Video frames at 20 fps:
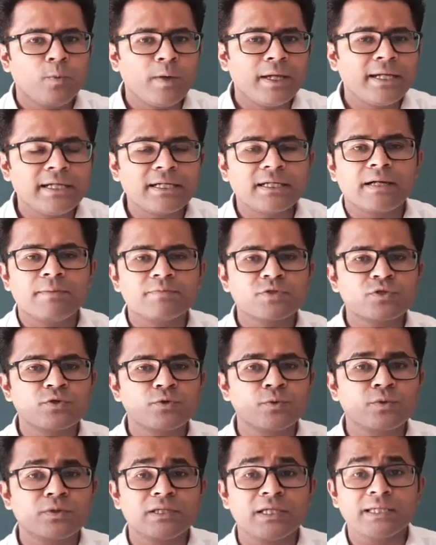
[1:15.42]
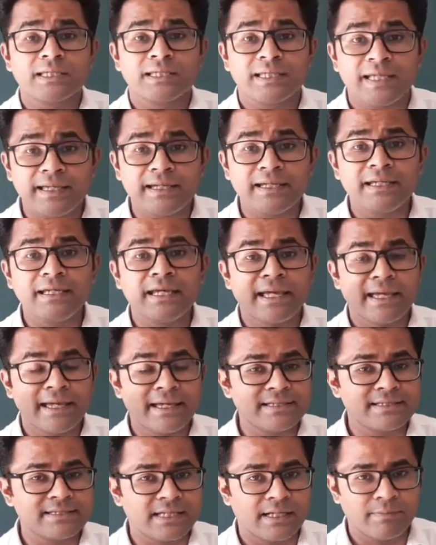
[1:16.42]
when it comes to the theory
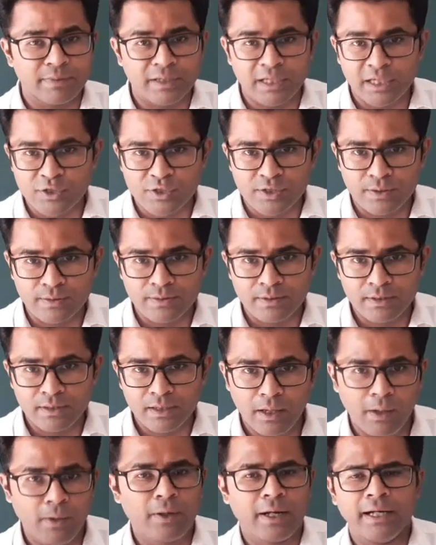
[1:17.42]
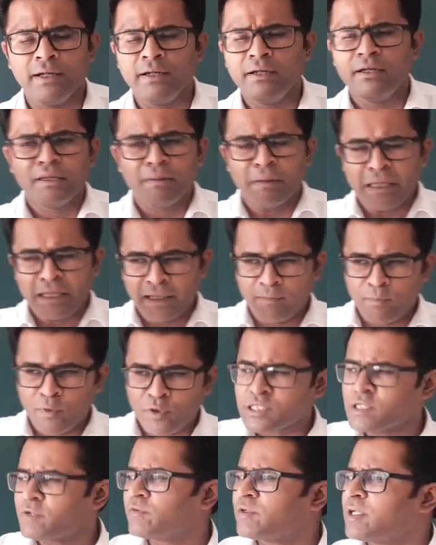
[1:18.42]
examination. Alright, in
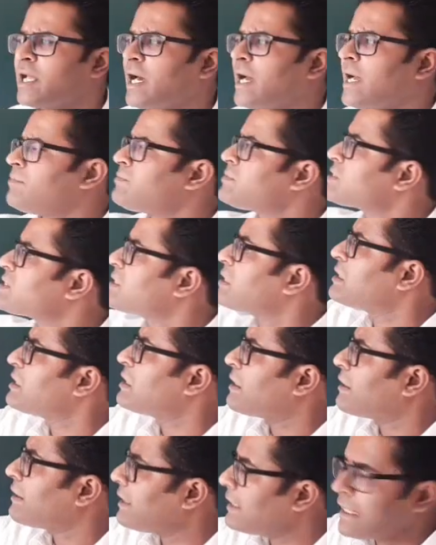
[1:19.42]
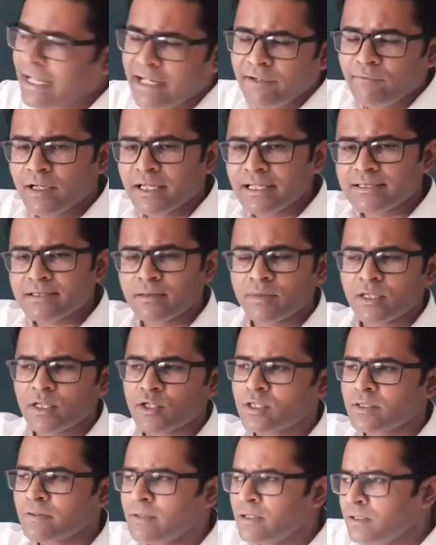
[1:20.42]
most of the times in annual
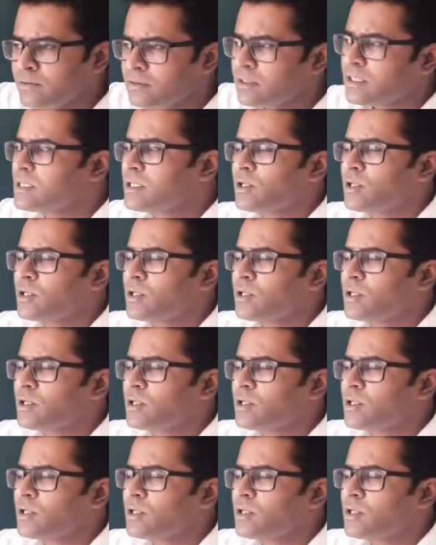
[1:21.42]
examination this